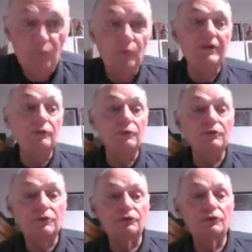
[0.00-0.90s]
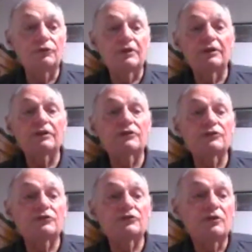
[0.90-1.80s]
what they would do
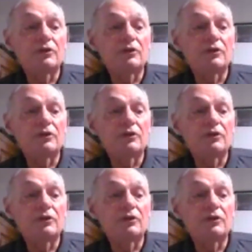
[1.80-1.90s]
is